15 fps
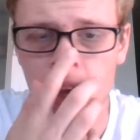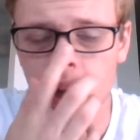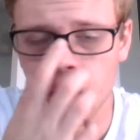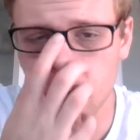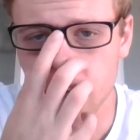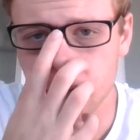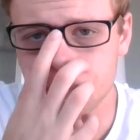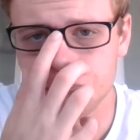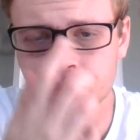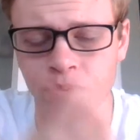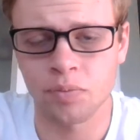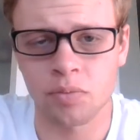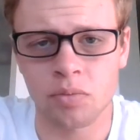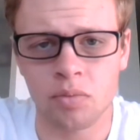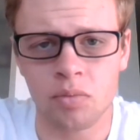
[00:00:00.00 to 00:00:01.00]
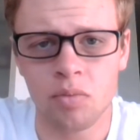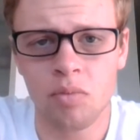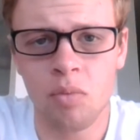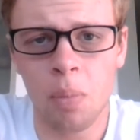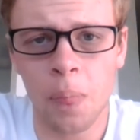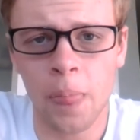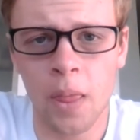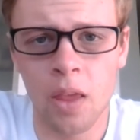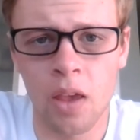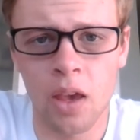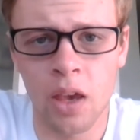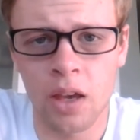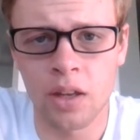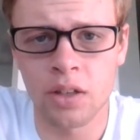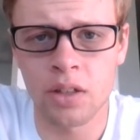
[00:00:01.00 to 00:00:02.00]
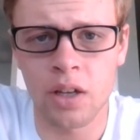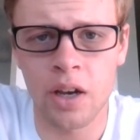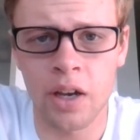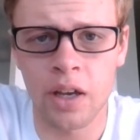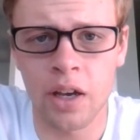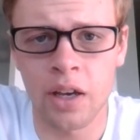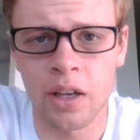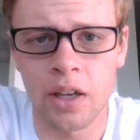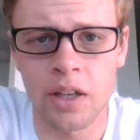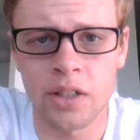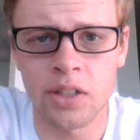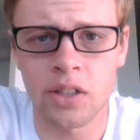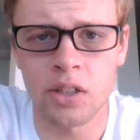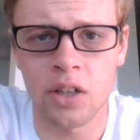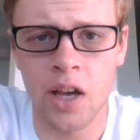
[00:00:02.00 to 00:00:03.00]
And I guess